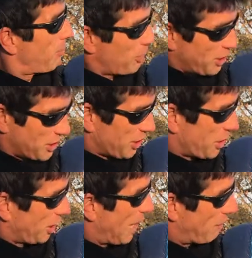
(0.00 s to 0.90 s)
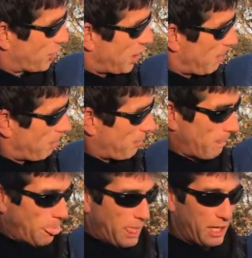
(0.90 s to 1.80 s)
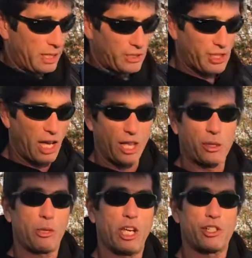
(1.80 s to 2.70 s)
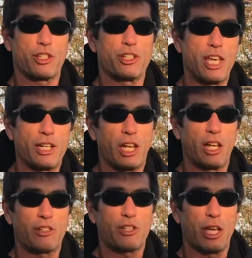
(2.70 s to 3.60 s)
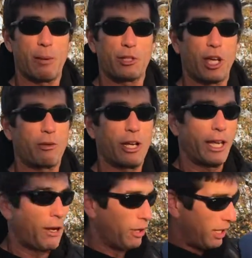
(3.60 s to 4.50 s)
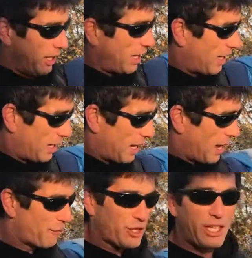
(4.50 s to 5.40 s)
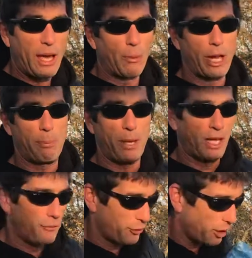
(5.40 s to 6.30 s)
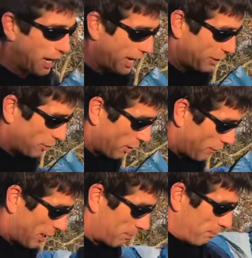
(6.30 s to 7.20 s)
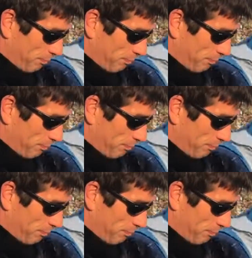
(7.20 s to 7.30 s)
But this is the left zip. And it's $310 at Amazon right now. I forget what I paid for either of them.